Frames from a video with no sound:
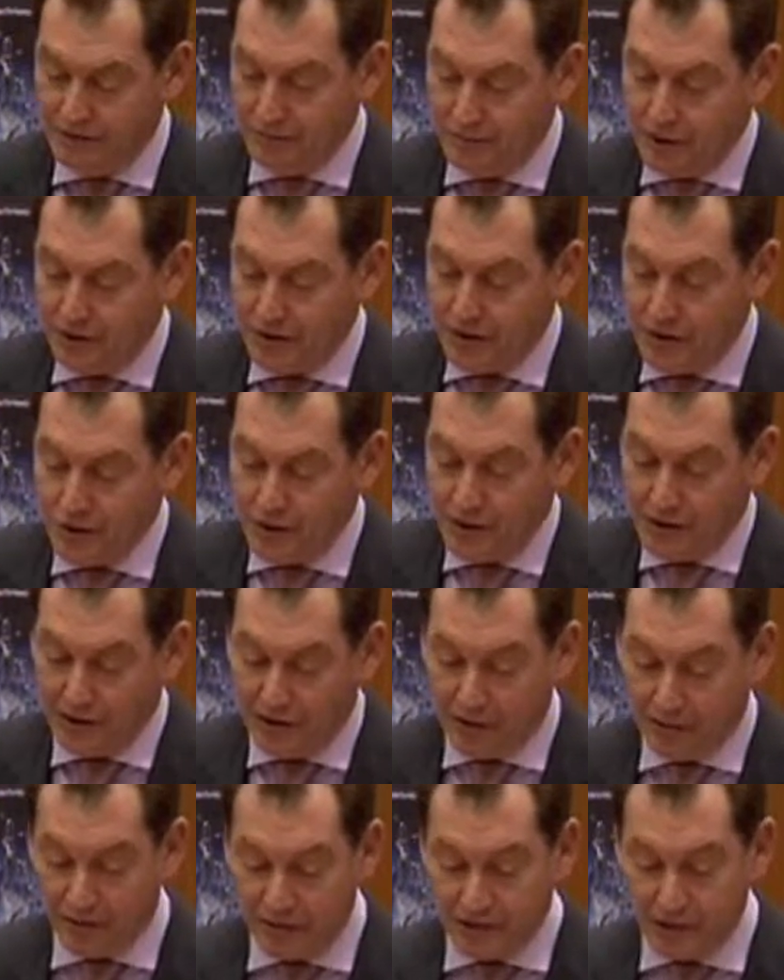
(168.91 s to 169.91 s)
by the U N
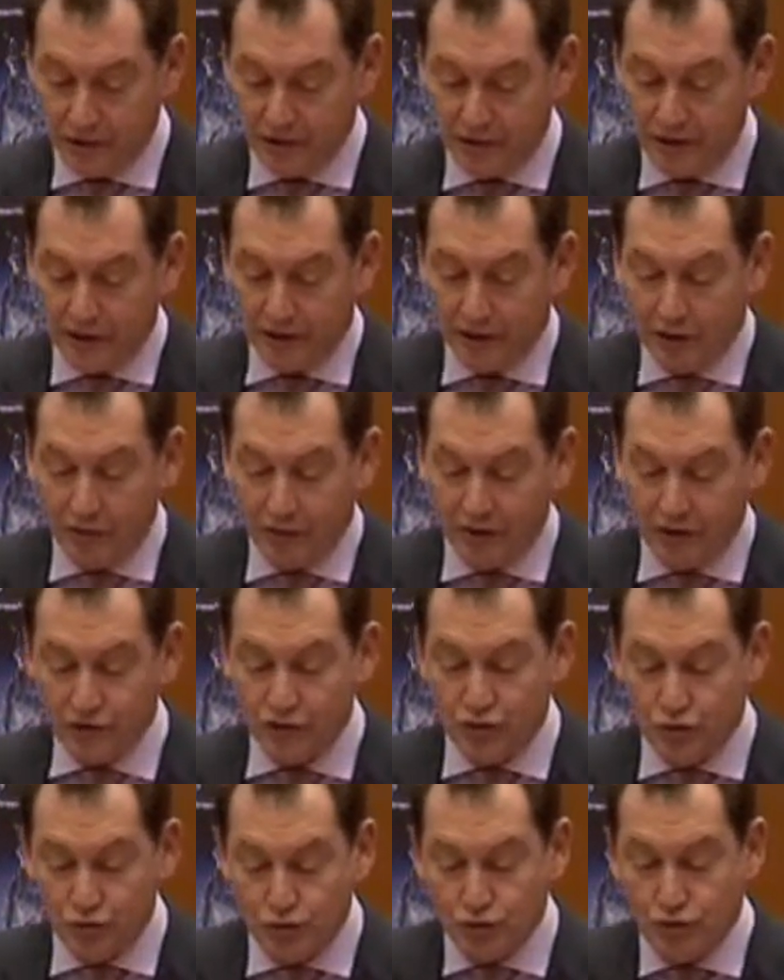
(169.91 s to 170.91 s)
Committee on Economic,
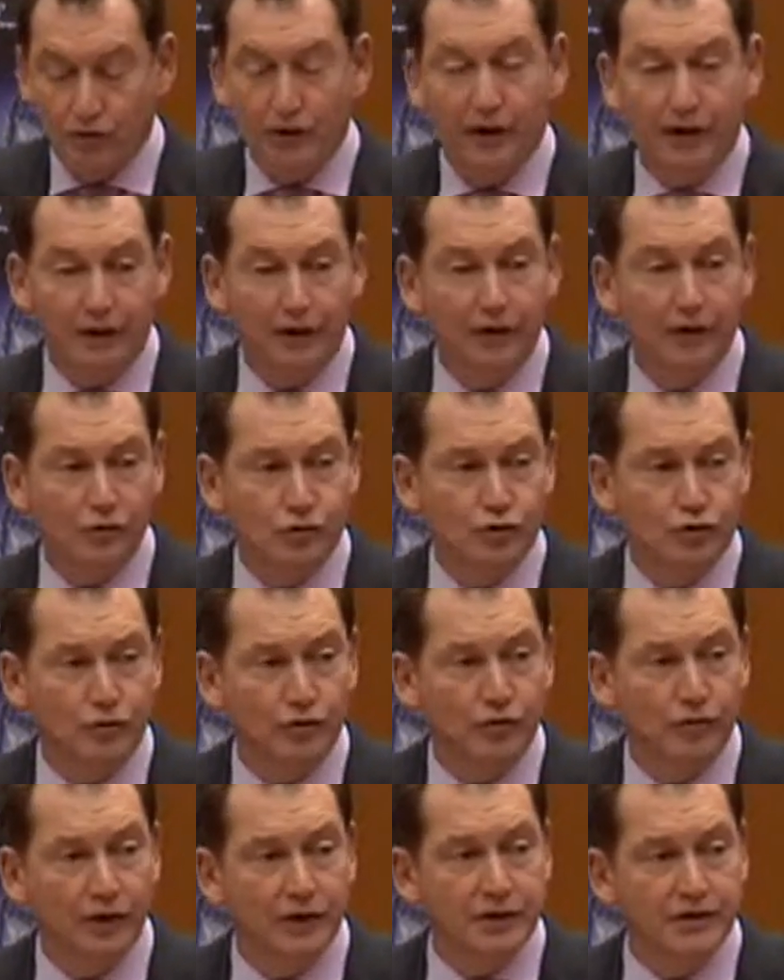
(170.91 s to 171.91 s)
Social and
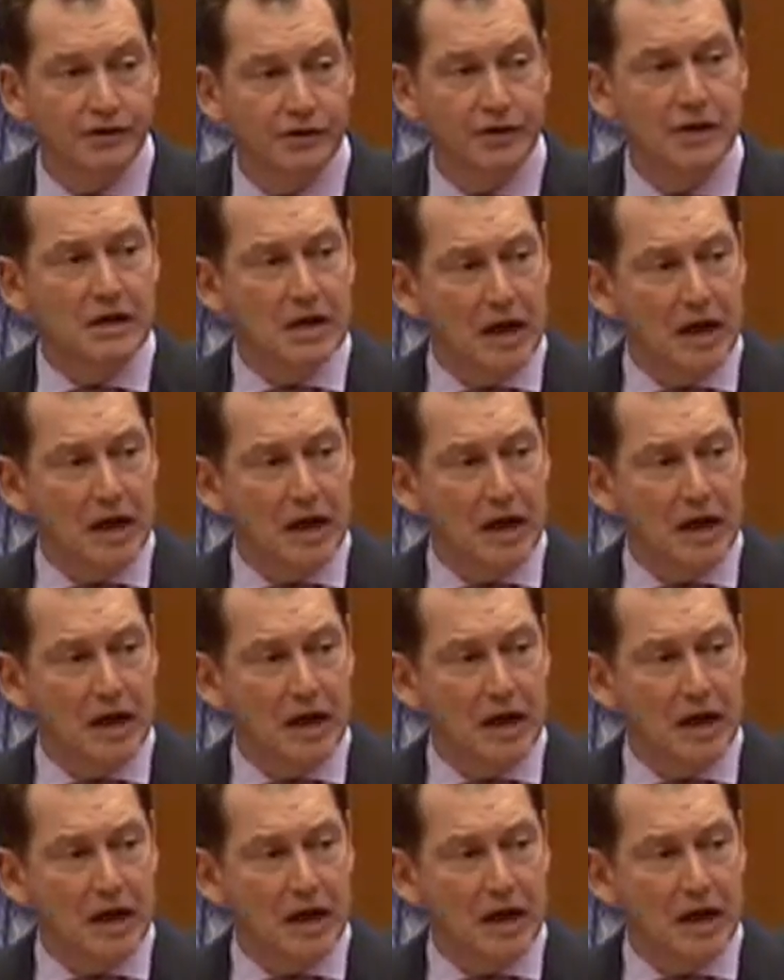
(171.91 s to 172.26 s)
Cultural Rights.